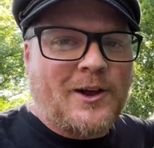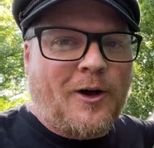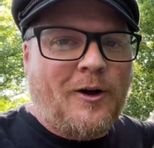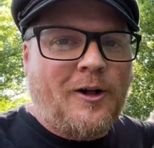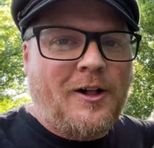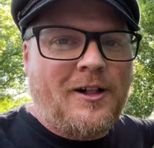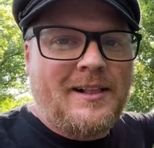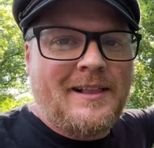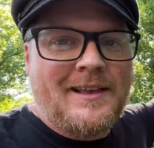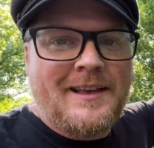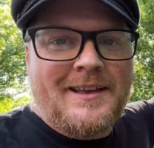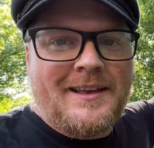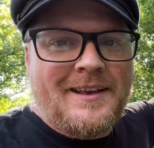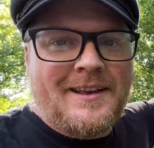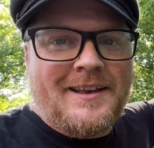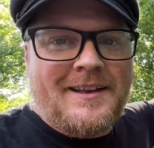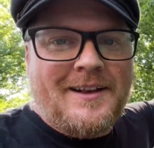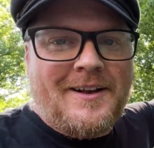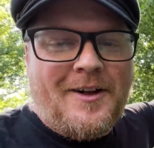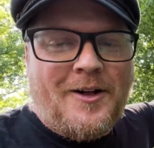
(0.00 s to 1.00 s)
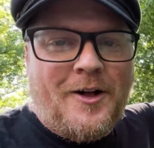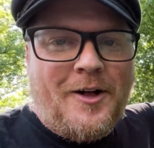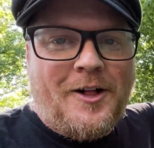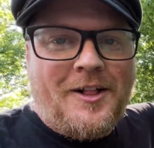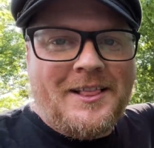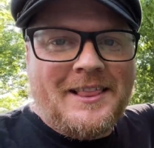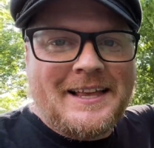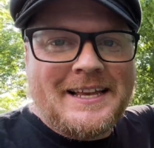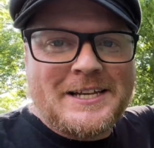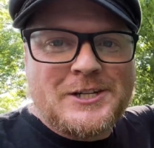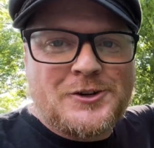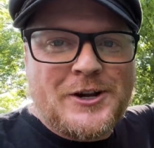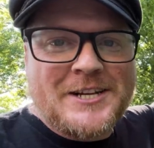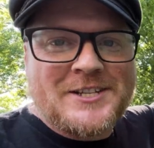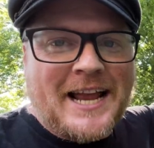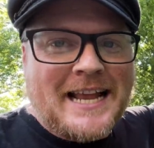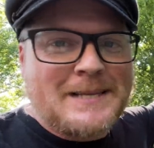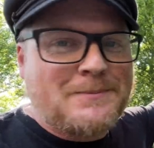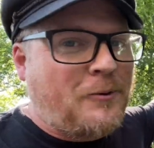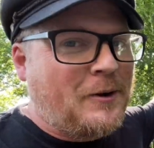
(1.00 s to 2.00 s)
all street
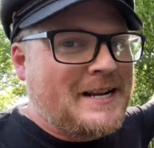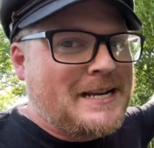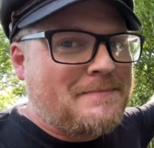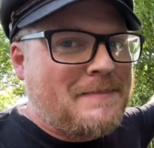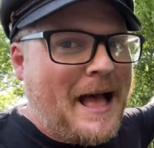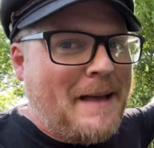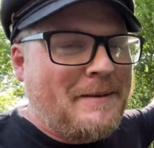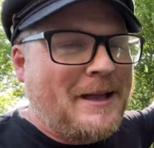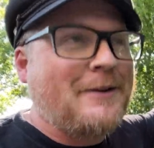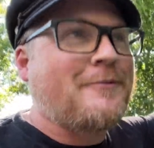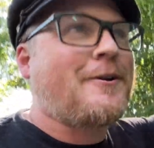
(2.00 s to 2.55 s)
signs pointing to Batman